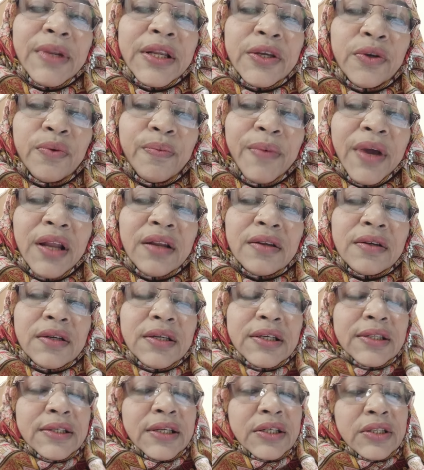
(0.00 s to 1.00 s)
human
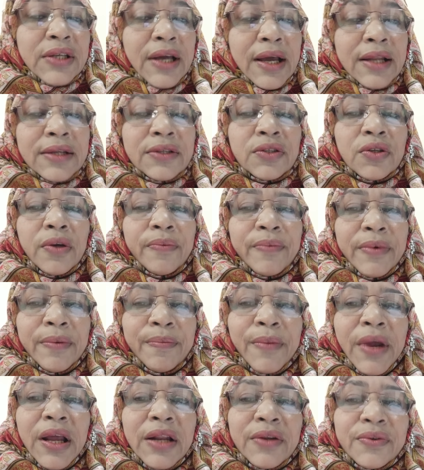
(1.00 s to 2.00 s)
is the challenge of
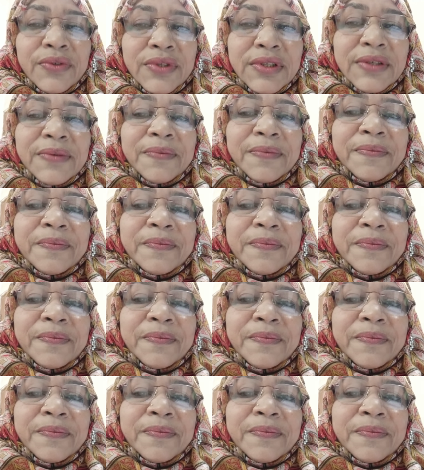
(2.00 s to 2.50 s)
embryology.